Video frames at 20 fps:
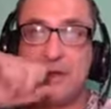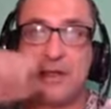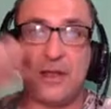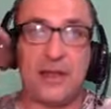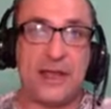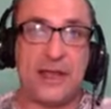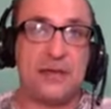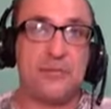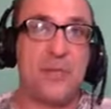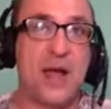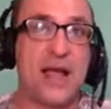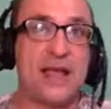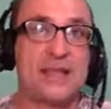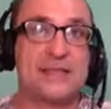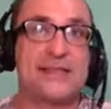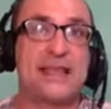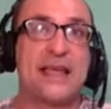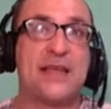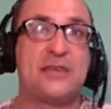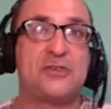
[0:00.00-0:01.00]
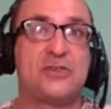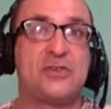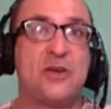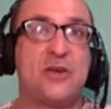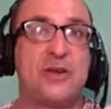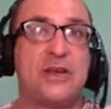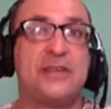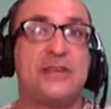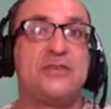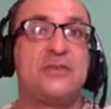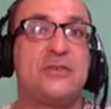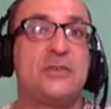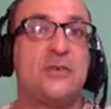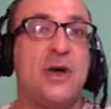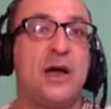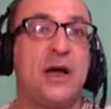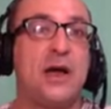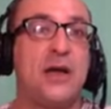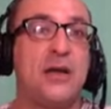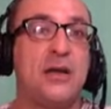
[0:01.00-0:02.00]
in Moscow starting
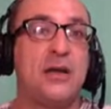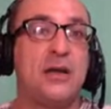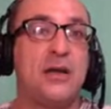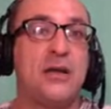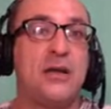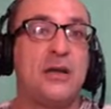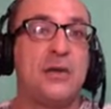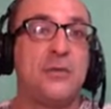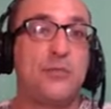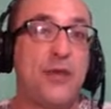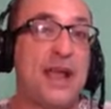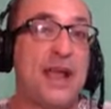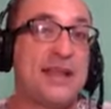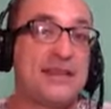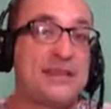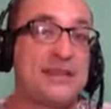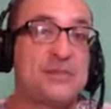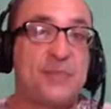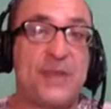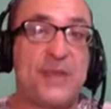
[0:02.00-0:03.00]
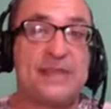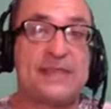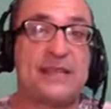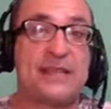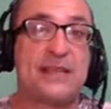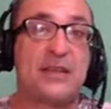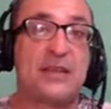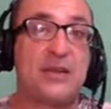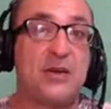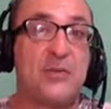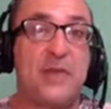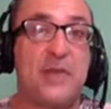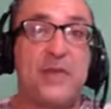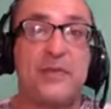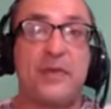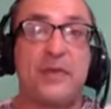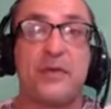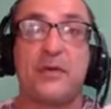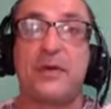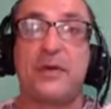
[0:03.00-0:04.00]
to practice, basically.
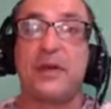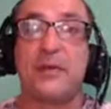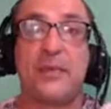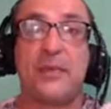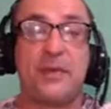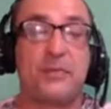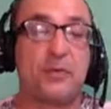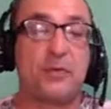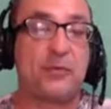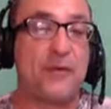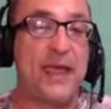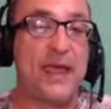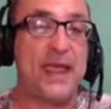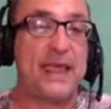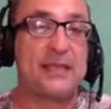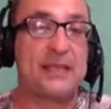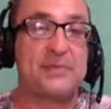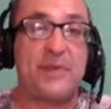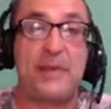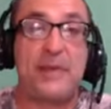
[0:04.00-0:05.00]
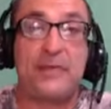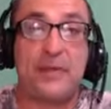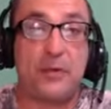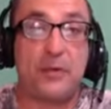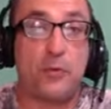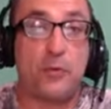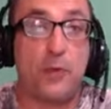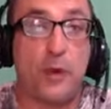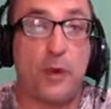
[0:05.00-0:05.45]
Maybe there were going to be parades, maybe there were